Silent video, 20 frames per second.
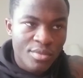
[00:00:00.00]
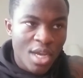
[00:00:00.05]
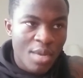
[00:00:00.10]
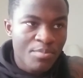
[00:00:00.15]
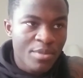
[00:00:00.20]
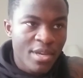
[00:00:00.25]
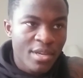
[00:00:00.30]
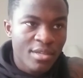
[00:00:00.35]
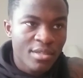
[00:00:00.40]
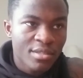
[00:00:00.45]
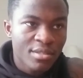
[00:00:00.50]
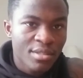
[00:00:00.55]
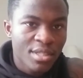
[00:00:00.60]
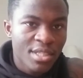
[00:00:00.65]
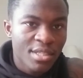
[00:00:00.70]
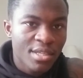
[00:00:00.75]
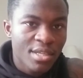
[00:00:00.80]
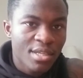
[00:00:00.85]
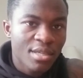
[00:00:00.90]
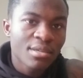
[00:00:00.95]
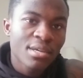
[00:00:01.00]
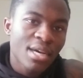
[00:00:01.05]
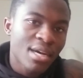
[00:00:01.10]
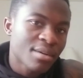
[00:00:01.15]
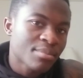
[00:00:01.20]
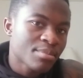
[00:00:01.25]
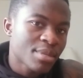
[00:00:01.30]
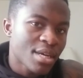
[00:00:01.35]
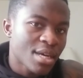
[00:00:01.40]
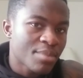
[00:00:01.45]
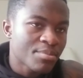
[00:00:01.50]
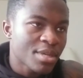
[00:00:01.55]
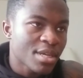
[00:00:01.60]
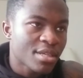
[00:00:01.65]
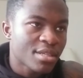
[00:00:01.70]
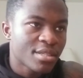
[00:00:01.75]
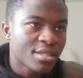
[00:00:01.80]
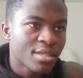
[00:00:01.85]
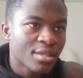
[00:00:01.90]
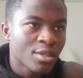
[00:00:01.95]
I'm not gonna let, I'm, I'm not
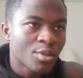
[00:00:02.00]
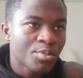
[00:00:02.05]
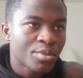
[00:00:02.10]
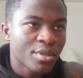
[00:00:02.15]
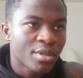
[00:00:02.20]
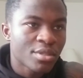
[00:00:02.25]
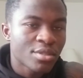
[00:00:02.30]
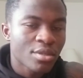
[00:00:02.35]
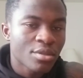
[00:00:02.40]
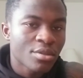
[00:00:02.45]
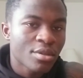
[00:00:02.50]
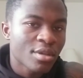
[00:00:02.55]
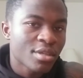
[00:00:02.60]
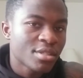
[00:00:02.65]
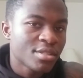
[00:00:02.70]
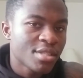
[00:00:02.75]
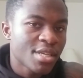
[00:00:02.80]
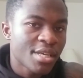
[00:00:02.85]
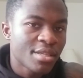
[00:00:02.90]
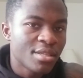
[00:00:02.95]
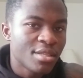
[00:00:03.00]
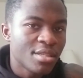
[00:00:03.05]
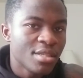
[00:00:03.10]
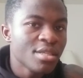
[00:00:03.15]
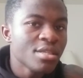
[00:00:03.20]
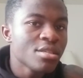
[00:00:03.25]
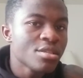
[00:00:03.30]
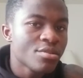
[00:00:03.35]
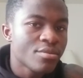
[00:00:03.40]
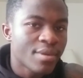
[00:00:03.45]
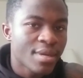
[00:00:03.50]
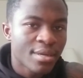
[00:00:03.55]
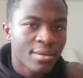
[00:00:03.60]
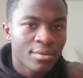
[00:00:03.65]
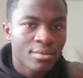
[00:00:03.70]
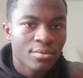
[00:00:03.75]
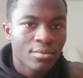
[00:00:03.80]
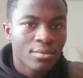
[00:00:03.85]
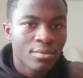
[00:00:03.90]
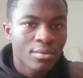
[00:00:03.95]
gonna help y'all so y'all can take the easy
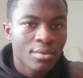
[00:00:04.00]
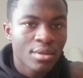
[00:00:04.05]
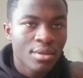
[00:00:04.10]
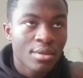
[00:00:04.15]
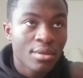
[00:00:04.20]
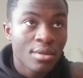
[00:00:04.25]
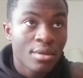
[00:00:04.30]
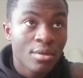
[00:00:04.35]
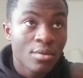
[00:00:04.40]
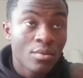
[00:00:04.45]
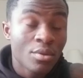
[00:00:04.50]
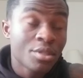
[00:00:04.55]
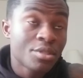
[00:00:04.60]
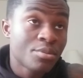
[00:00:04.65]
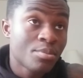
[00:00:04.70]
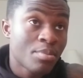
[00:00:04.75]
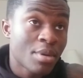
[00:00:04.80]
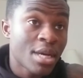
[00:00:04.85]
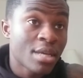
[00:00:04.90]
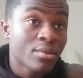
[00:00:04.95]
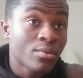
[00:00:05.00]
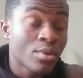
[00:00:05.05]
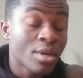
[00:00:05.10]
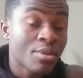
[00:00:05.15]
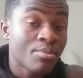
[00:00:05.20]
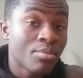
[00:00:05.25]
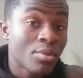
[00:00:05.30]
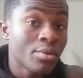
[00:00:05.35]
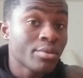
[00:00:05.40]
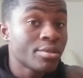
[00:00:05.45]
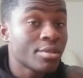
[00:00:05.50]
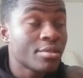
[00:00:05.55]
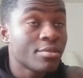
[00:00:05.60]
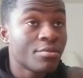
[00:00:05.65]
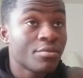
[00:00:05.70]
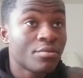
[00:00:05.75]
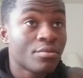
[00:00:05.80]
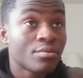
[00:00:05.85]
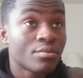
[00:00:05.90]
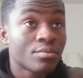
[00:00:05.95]
route, which, by the way, most of,
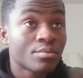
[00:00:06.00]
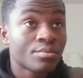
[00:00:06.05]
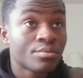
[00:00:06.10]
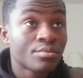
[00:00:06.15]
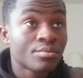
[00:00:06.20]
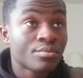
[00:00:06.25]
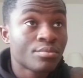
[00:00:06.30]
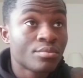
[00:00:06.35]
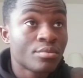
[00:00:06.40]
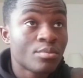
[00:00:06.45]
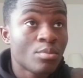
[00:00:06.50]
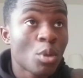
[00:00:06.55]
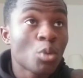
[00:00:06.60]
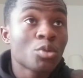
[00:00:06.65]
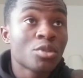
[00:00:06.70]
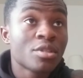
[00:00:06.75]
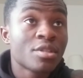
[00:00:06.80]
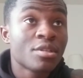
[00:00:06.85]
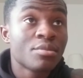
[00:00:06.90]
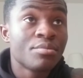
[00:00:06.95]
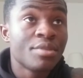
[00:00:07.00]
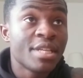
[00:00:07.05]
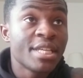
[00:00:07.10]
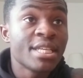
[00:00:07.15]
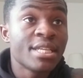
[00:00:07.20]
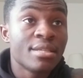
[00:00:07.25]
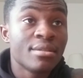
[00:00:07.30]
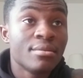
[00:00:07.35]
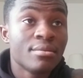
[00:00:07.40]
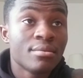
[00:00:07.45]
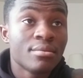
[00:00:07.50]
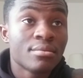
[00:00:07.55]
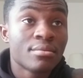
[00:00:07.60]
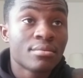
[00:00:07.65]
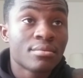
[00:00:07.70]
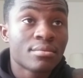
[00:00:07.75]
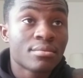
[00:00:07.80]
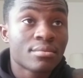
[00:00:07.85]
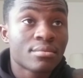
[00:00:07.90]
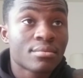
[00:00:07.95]
most of them did.
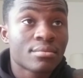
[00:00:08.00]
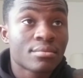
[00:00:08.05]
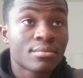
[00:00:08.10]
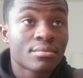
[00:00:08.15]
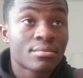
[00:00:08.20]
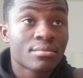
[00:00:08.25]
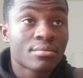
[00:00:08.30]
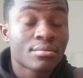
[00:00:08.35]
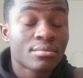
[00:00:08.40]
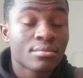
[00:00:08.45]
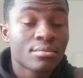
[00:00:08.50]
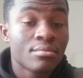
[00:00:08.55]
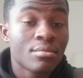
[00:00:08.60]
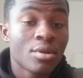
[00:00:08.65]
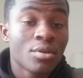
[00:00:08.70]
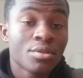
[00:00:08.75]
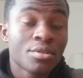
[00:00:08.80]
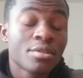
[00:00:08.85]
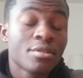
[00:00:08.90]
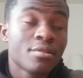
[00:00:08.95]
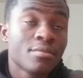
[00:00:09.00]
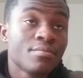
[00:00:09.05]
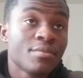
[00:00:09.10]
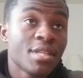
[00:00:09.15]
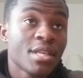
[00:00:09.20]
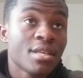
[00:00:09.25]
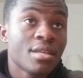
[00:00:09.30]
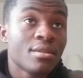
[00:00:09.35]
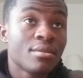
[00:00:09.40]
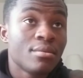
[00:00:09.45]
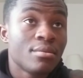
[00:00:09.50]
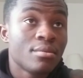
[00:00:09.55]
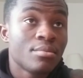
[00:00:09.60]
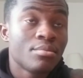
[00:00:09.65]
Most of them did.